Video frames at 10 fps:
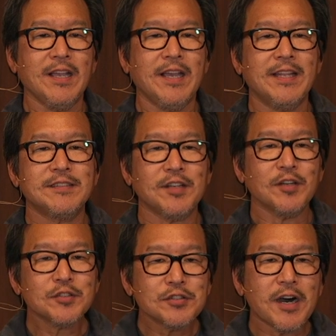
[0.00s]
And it's
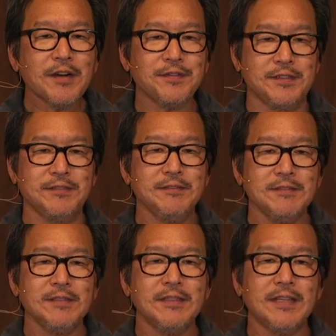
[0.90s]
all too often
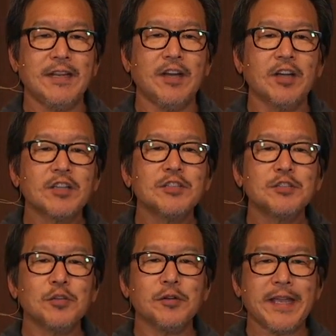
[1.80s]
that
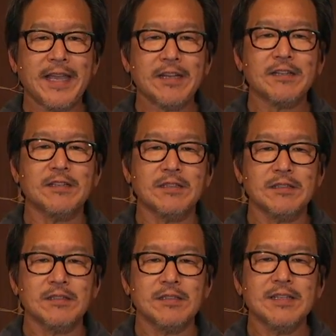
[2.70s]
uncontrolled anger
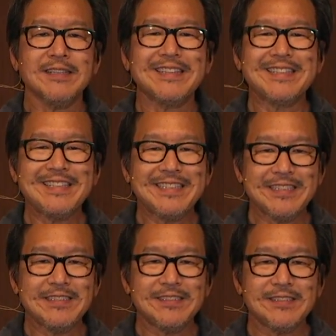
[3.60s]

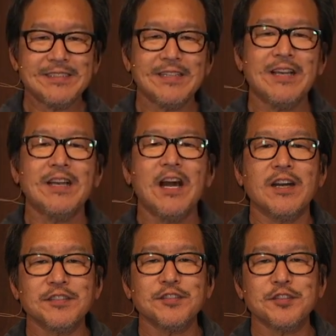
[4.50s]
leads
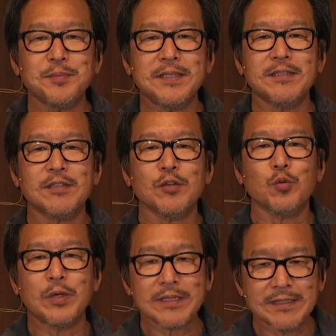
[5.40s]
us to speak
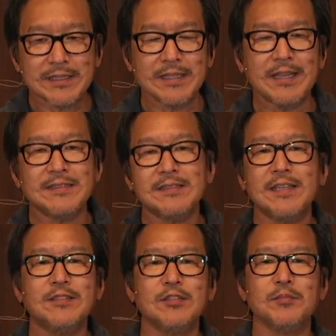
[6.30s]
quickly and
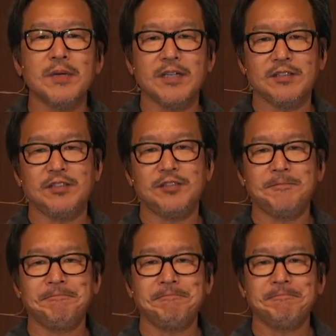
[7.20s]
say too much.
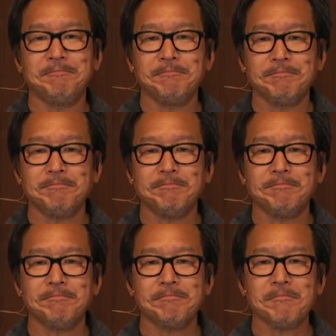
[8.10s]

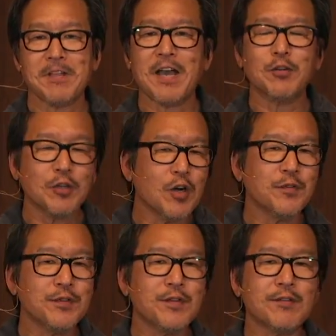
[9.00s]
I don't know
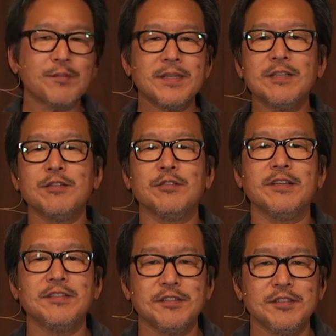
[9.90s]
if you've ever been in a
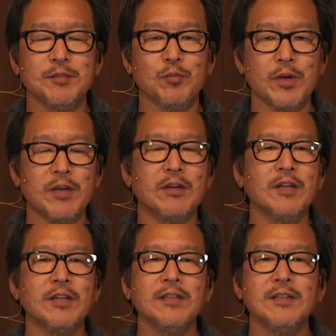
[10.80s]
relationship where
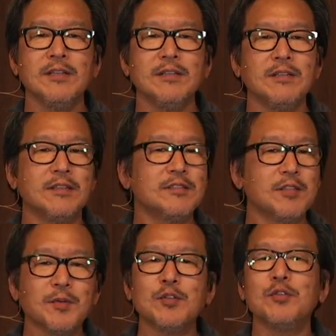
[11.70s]
there's
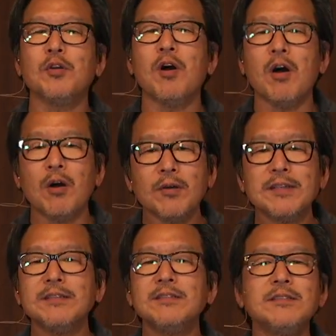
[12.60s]
someone who
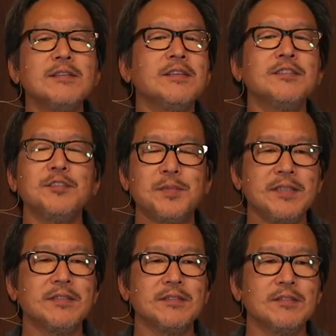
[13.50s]
always
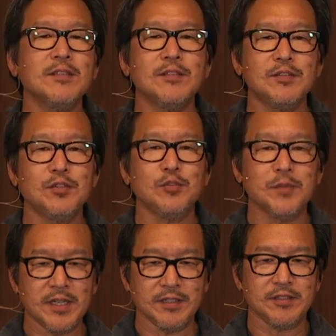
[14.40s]
speaks too
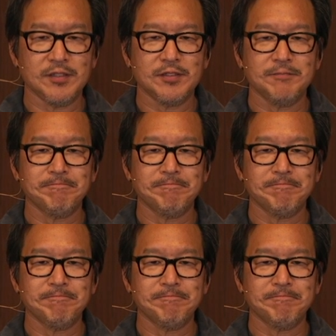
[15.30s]
much,